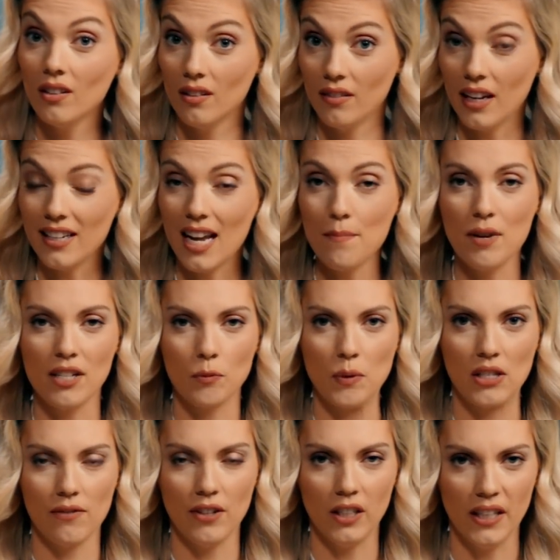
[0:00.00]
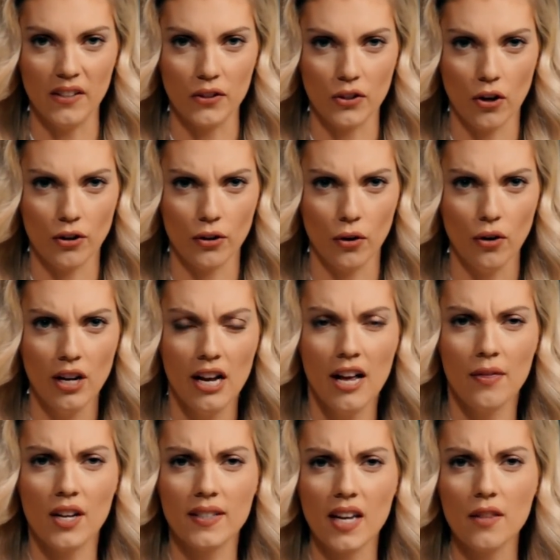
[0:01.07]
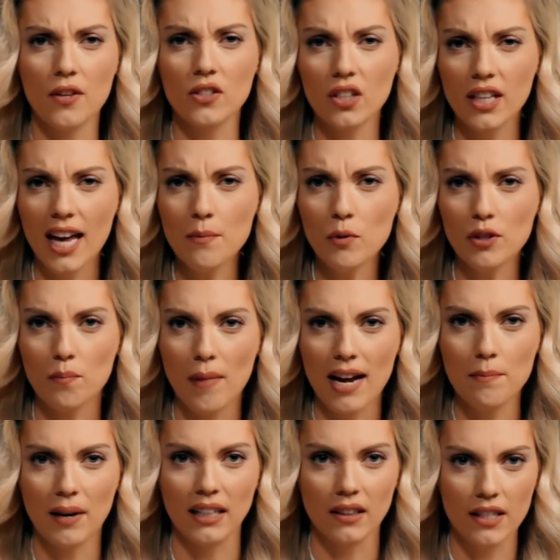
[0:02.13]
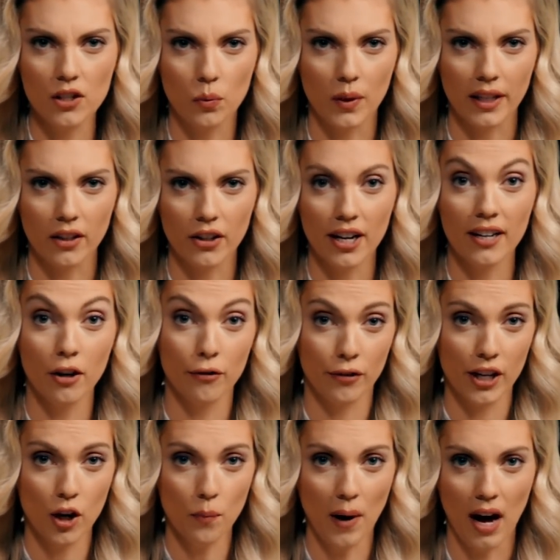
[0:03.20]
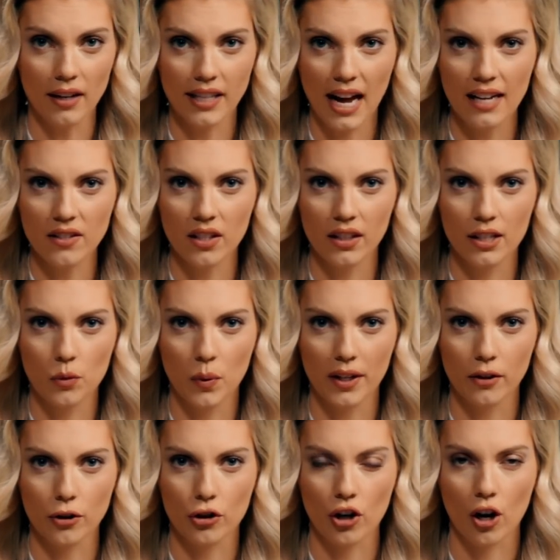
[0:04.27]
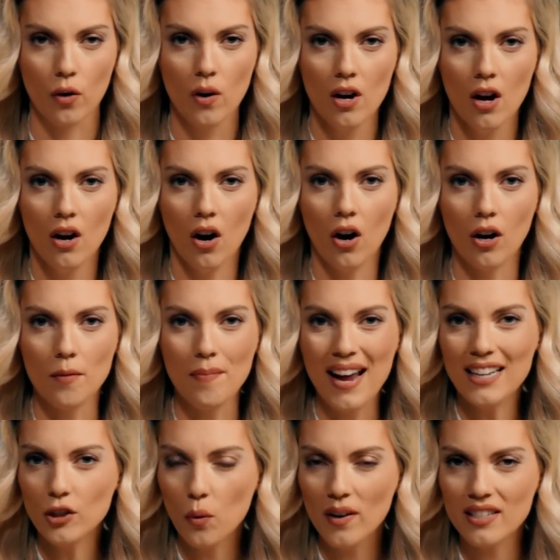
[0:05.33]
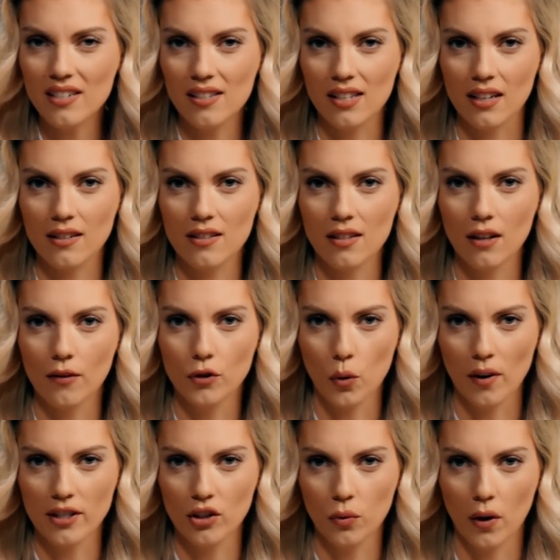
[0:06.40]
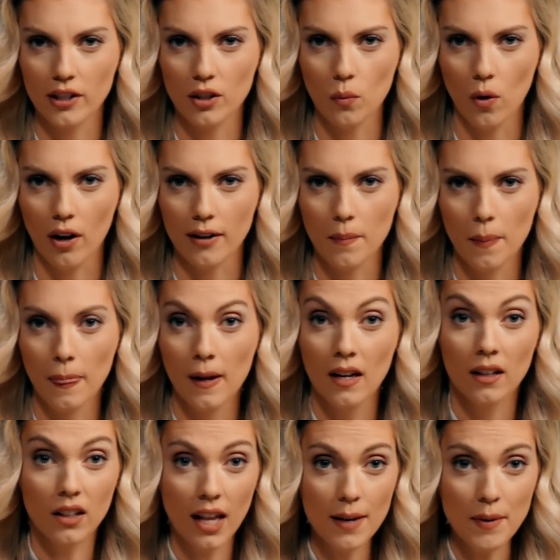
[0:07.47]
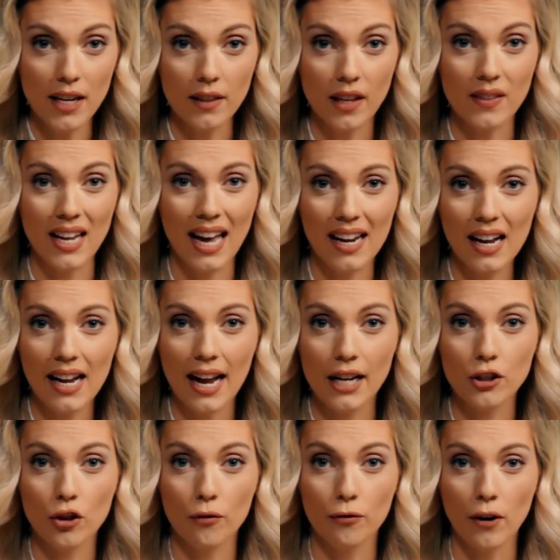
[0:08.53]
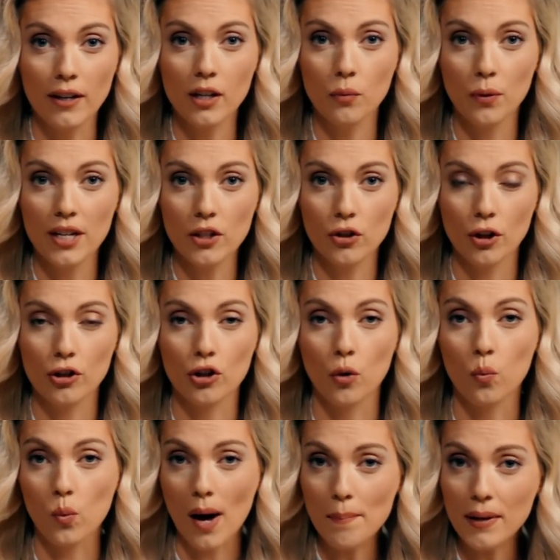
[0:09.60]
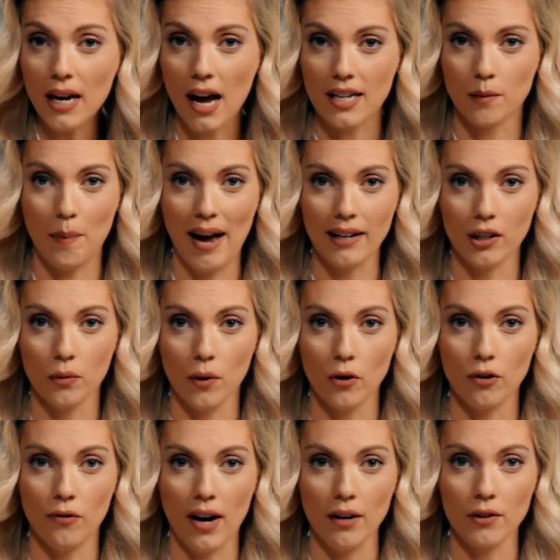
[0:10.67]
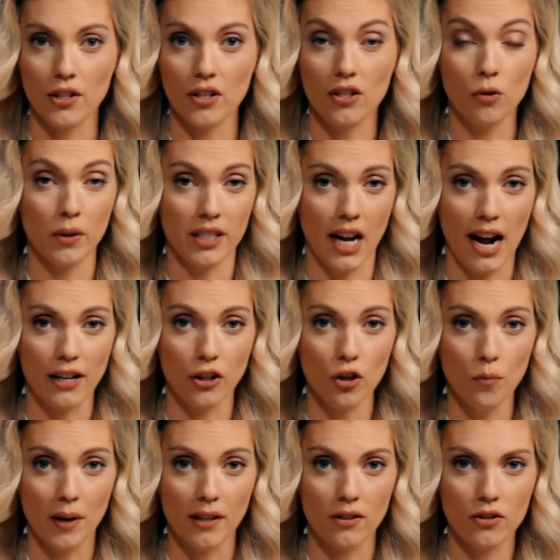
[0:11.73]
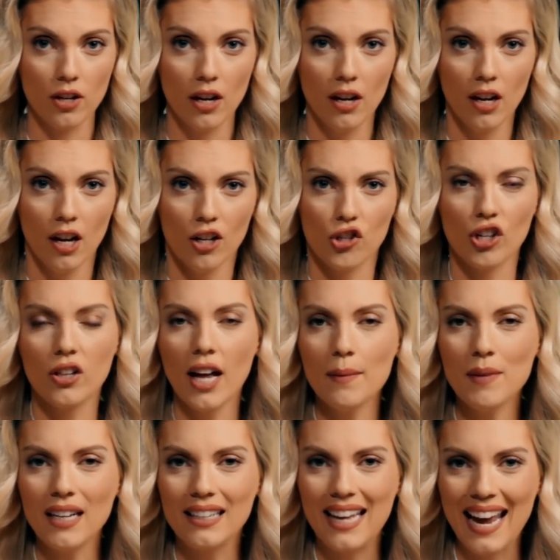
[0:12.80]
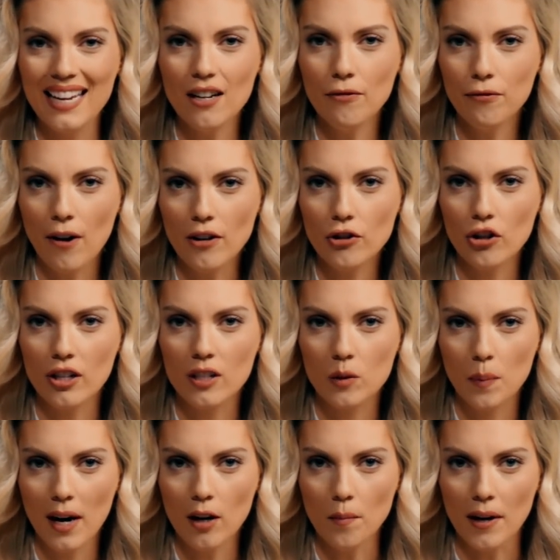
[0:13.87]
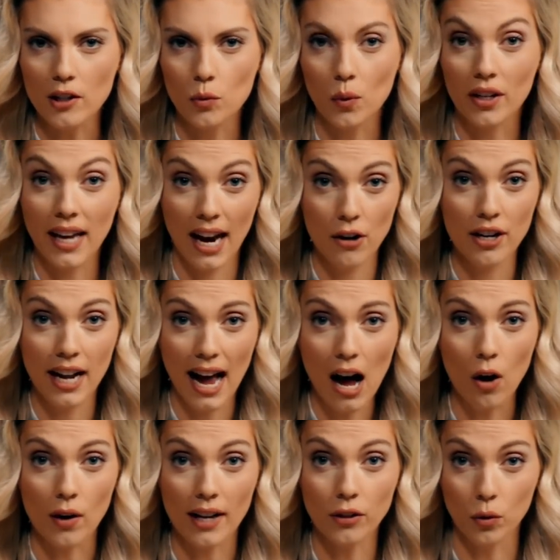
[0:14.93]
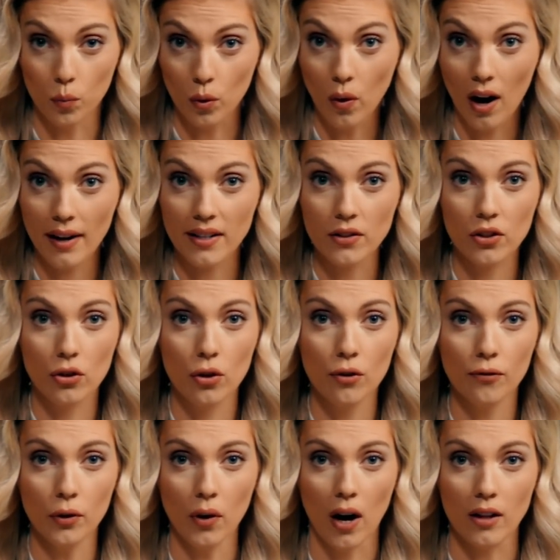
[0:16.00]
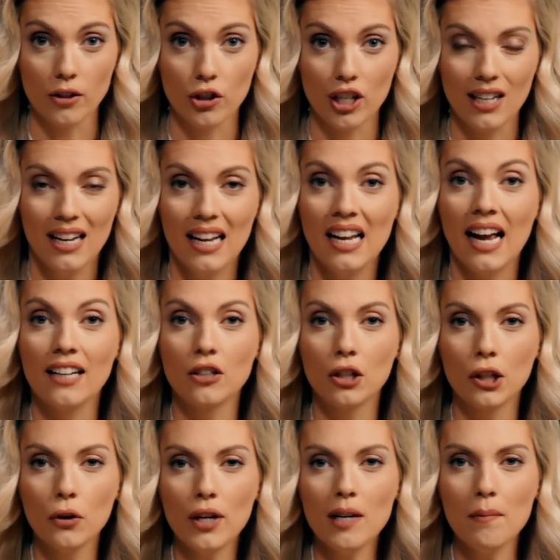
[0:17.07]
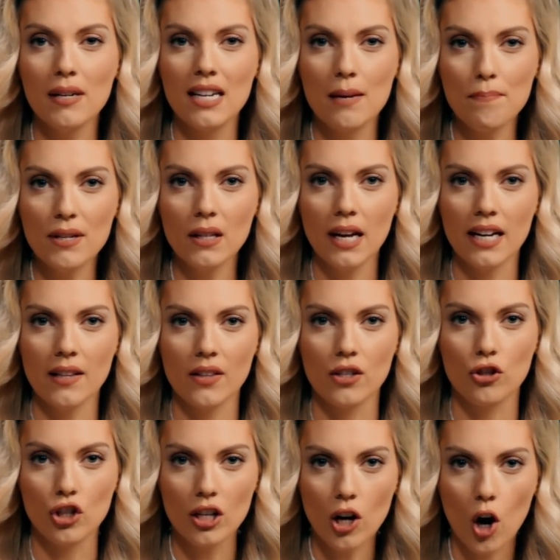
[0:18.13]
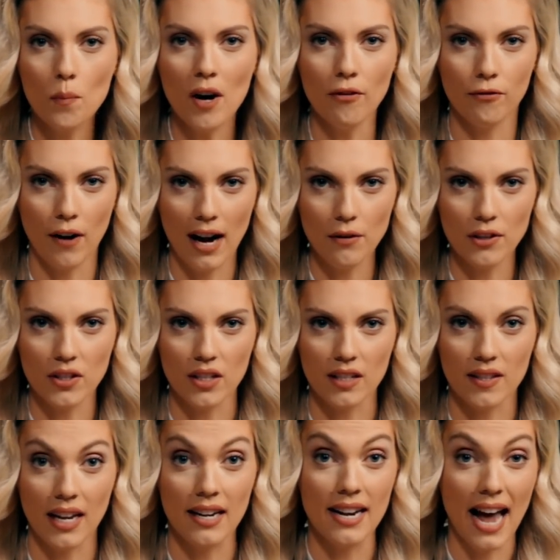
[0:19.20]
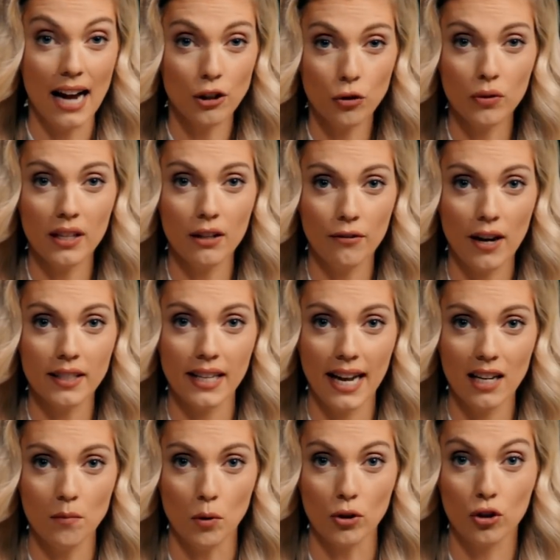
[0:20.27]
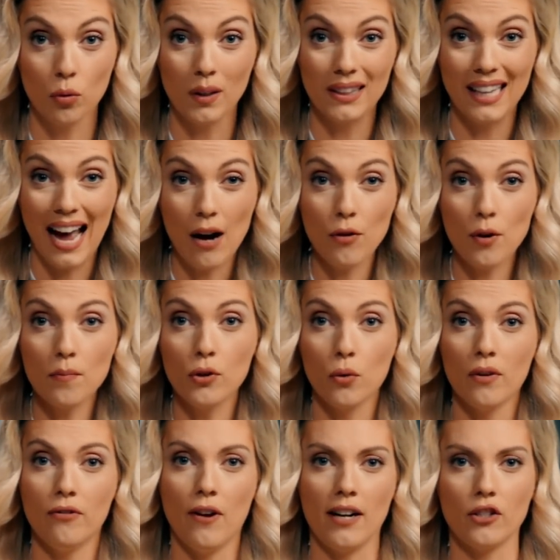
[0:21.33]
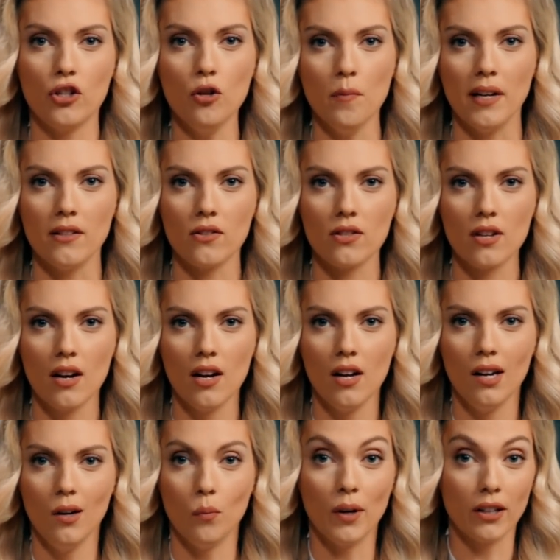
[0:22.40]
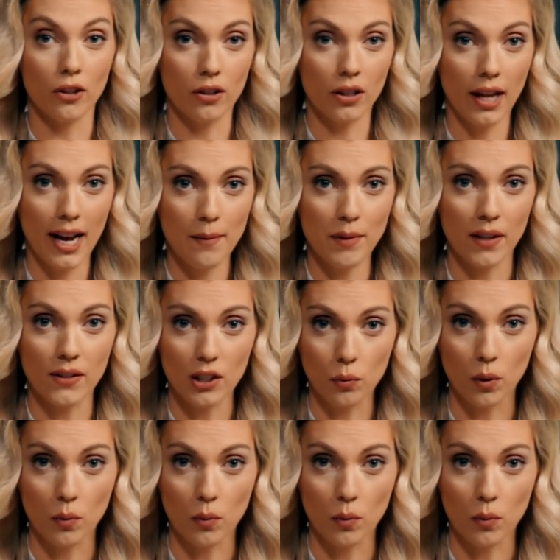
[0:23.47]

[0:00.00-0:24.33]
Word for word: They name me specifically in this article. They say this claim was made by Liz Wheeler in her video podcast, The Liz Wheeler Show, on May twenty-sixth of twenty twenty-one, claiming that the N I H funded research to weaponize bat coronaviruses to attack humans. She claimed that gain-of-function experiments were carried out at the Wuhan Institute of Virology, including manipulating the genome of viruses that naturally infect animals to allow them to infect humans. Wheeler claimed that this